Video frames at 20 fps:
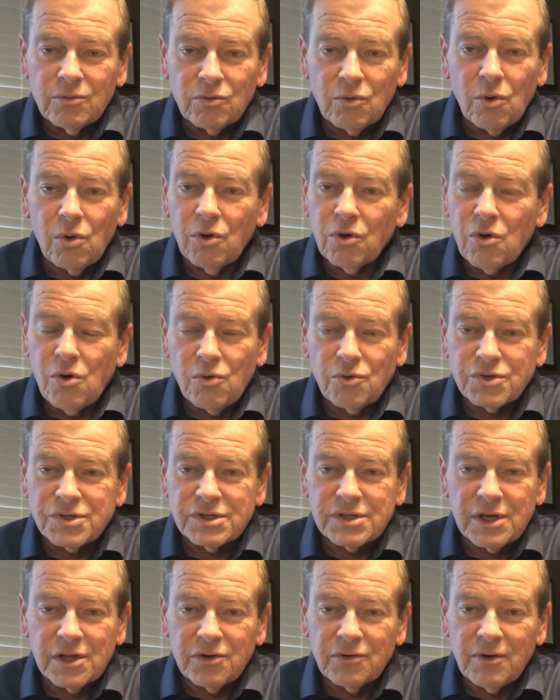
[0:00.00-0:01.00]
roll a coat of
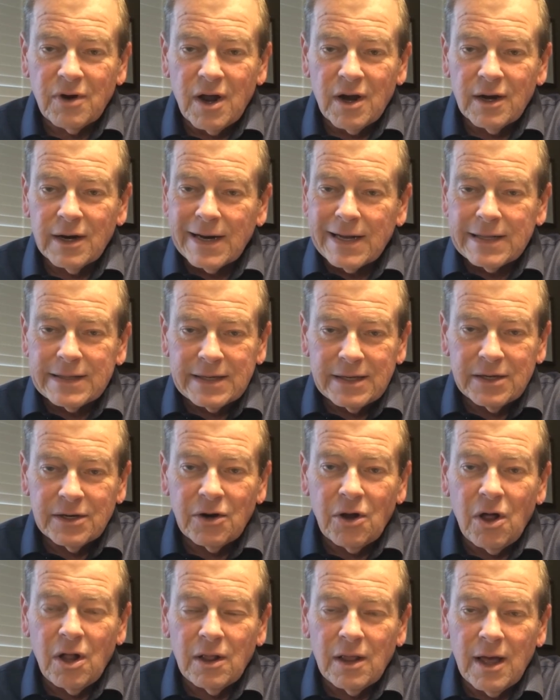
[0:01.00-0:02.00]
sealer on it, clean
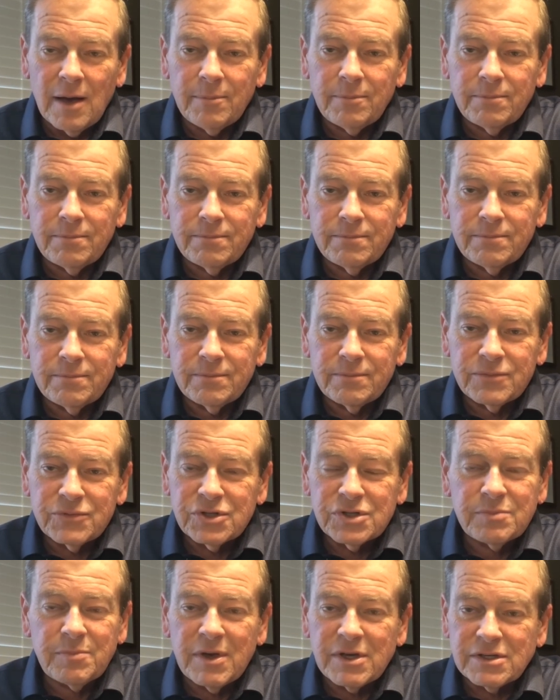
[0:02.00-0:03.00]
it all up.
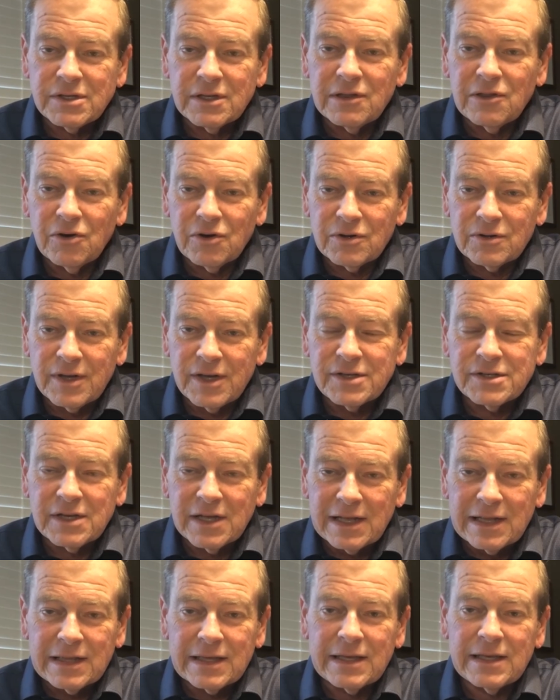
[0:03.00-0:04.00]
Just makes it look nice
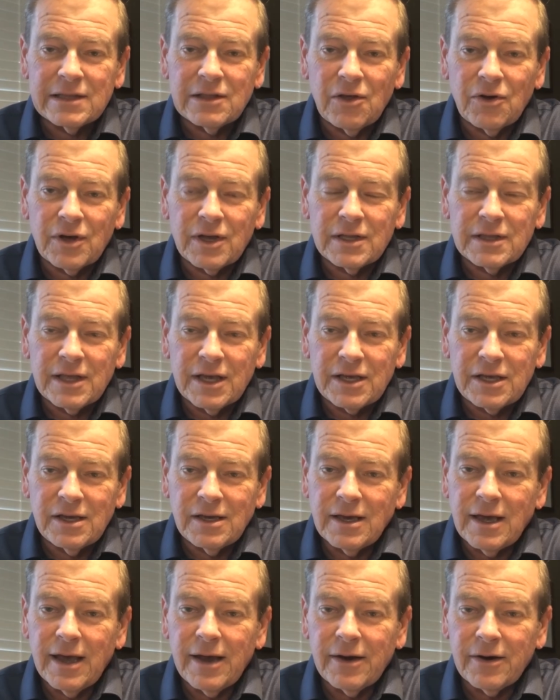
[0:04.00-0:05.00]
and clean looking, like you
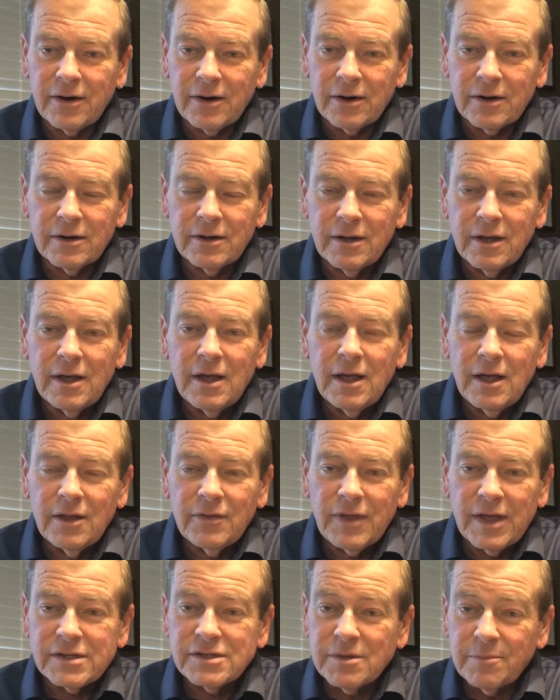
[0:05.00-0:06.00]
care.
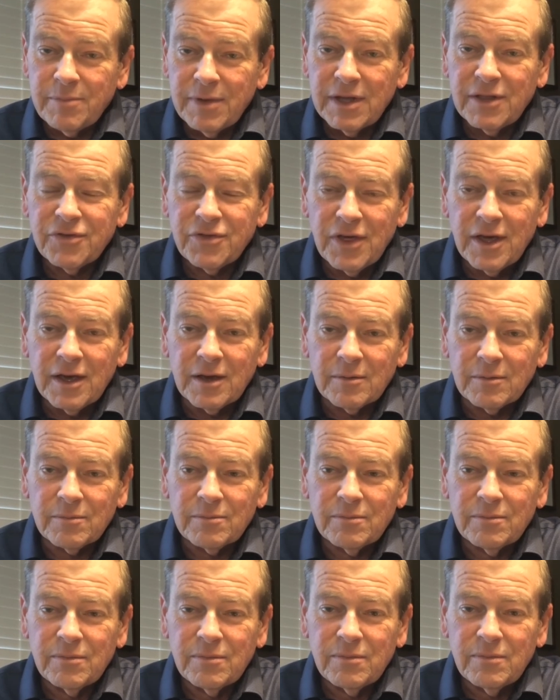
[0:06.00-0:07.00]
That's a big thing.
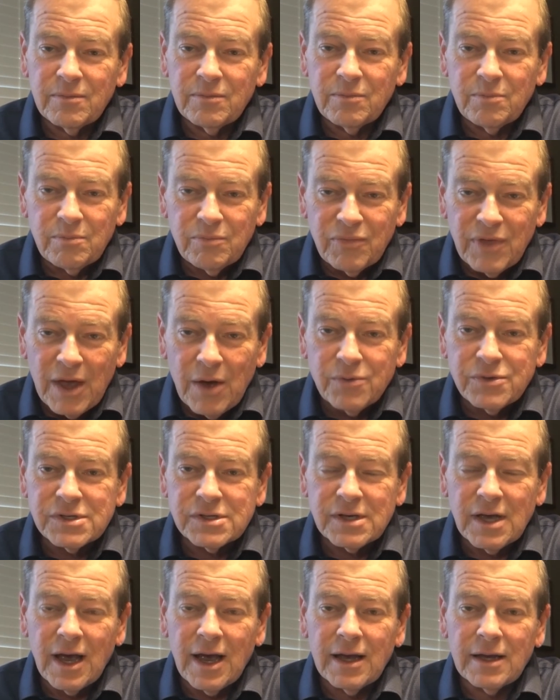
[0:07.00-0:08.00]
The
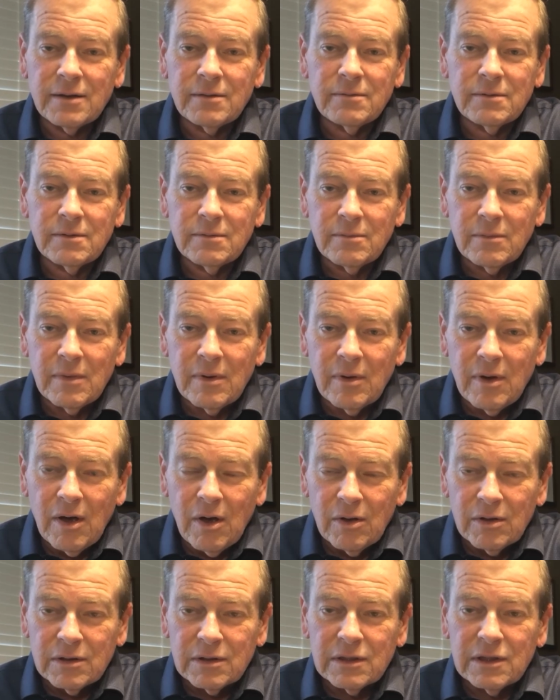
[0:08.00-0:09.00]
outside
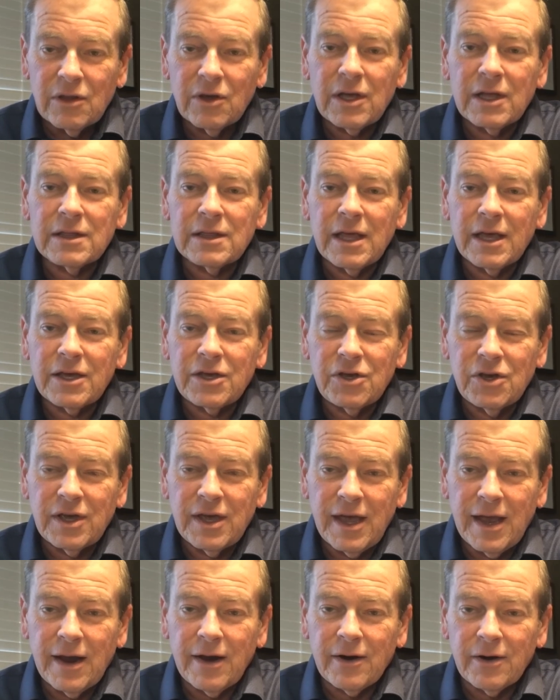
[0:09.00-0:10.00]
looking like you
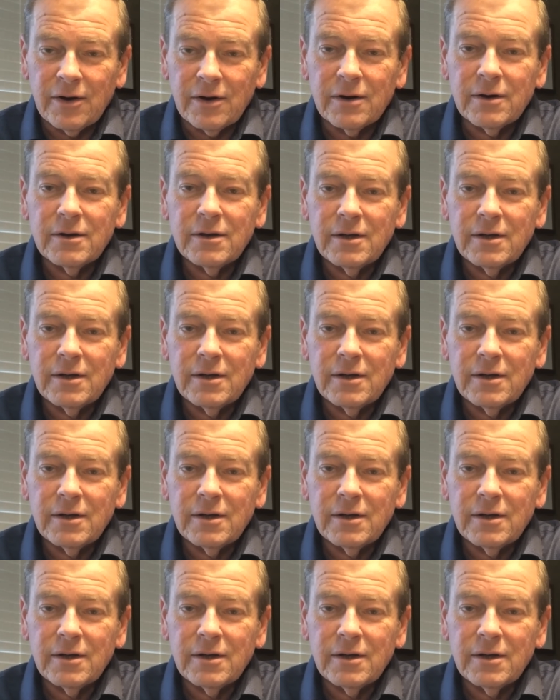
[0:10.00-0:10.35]
care.